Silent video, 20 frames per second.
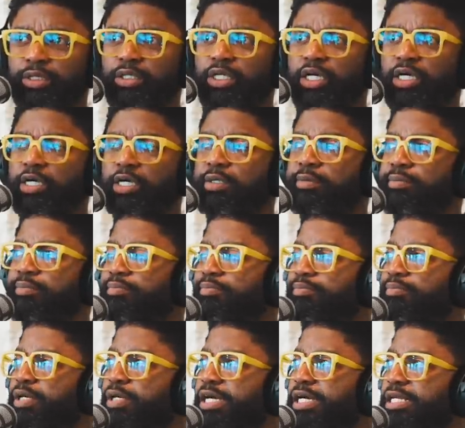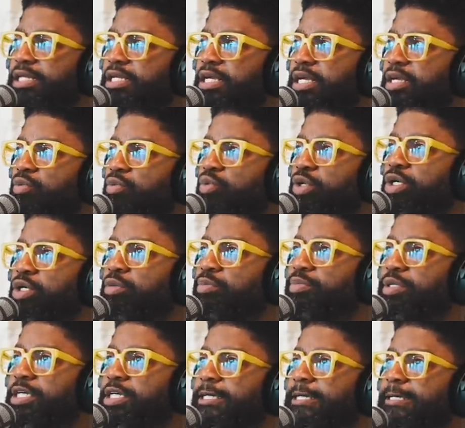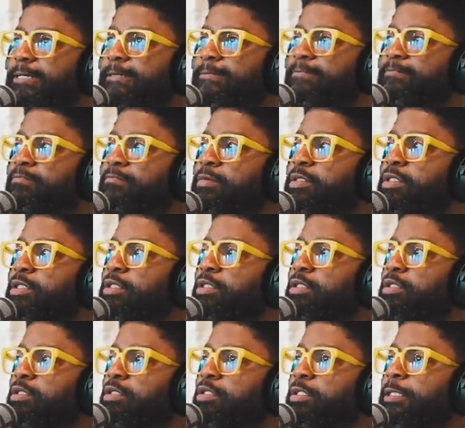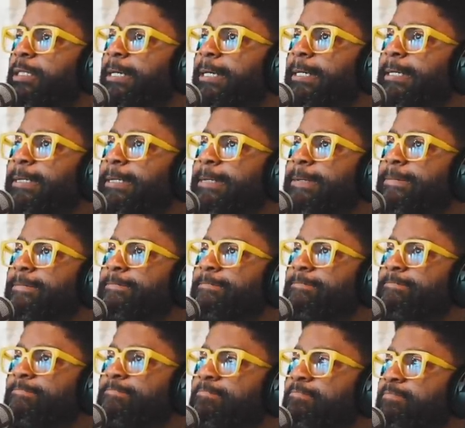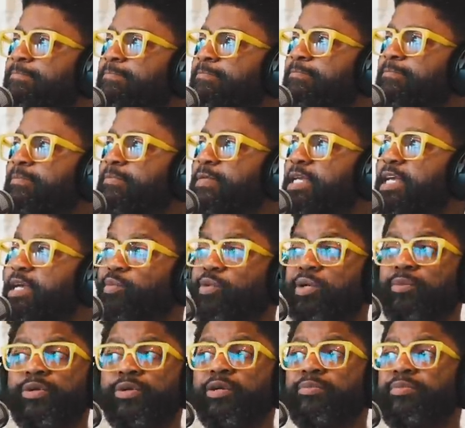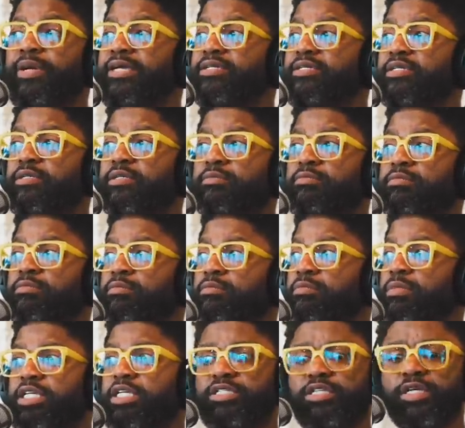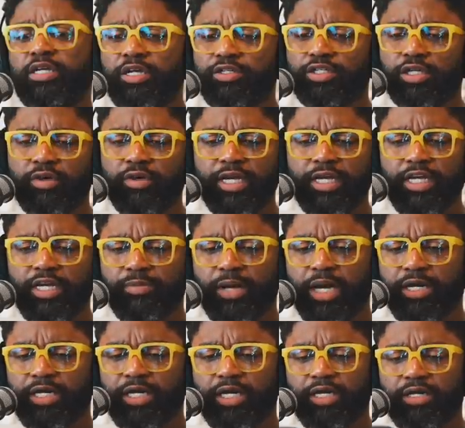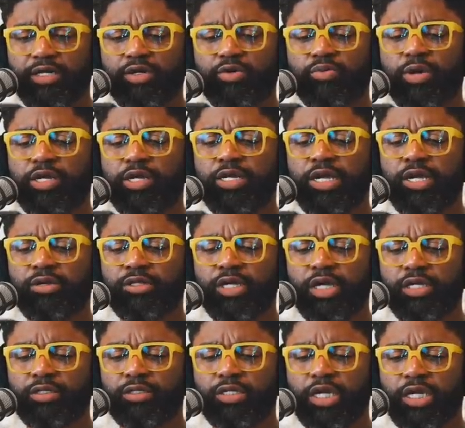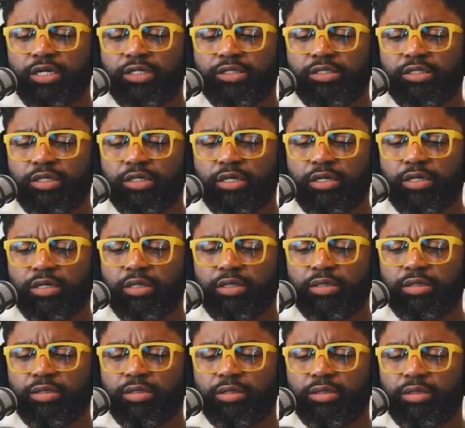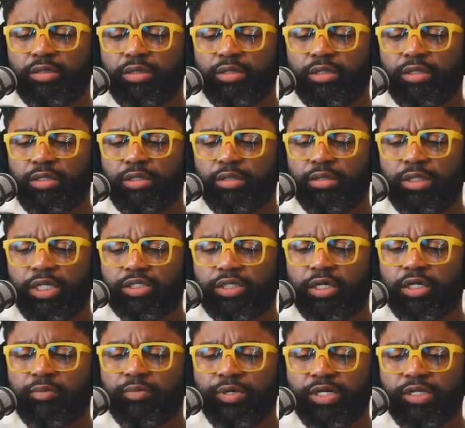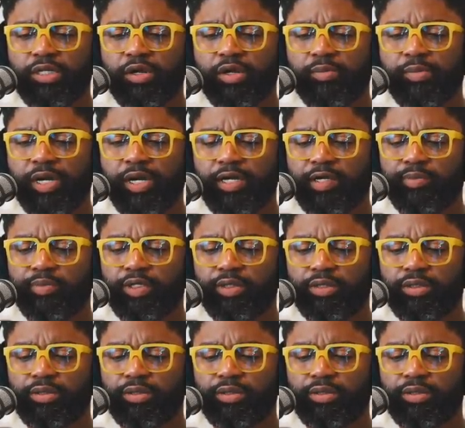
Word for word: Mm-hmm. Uh but it will be Um, it will be amazing. Is it? Is there anybody in here right now that that is uh that's going to be there in Miami?